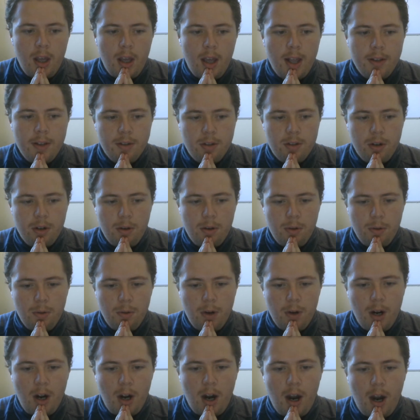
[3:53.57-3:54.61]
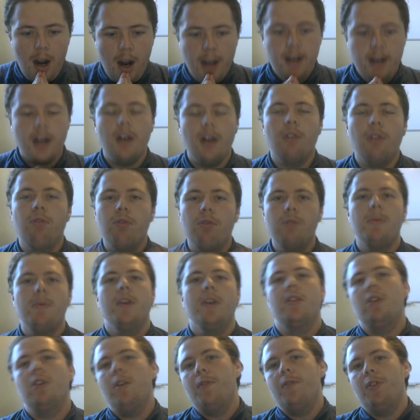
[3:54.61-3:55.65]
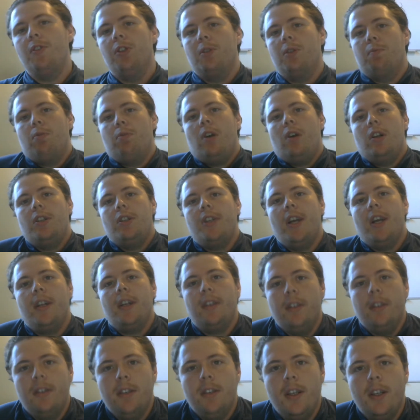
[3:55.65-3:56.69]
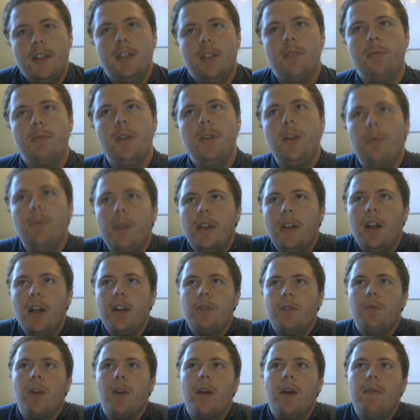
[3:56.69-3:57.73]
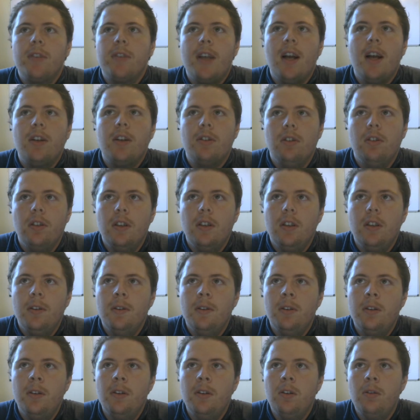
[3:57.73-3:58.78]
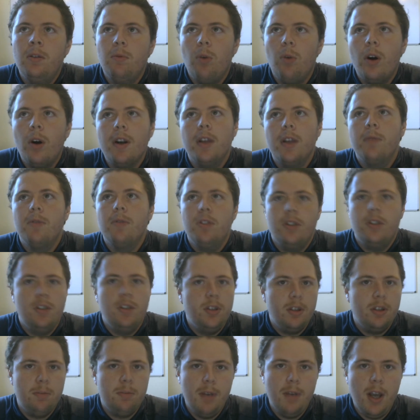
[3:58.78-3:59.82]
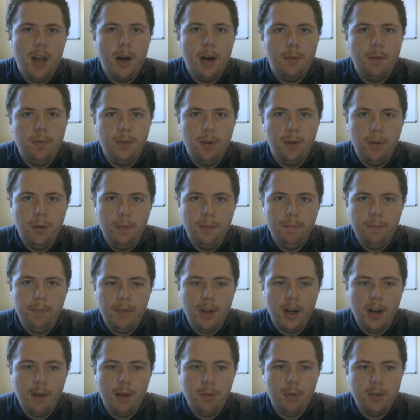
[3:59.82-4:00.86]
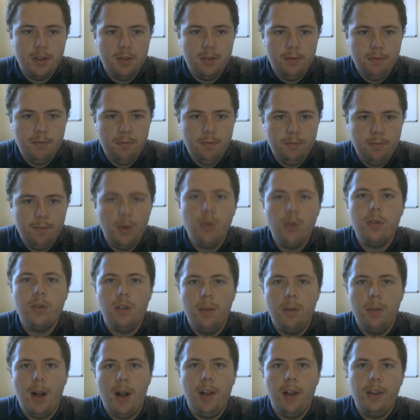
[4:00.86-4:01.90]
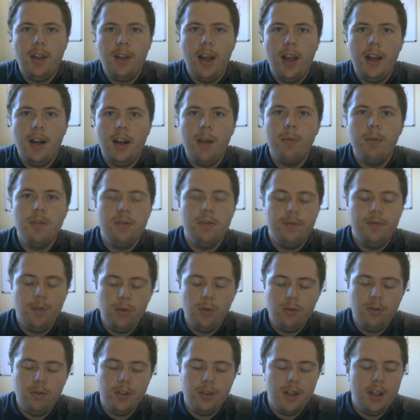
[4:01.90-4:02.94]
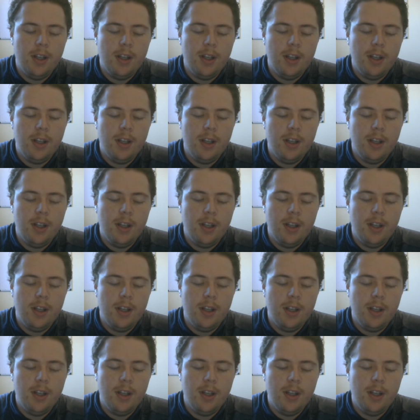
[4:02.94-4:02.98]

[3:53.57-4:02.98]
so I kind of threw myself at this project and didn't really realize what I was actually wanting was to just be helpful. And I wasn't vocal about that. I wasn't vocal that I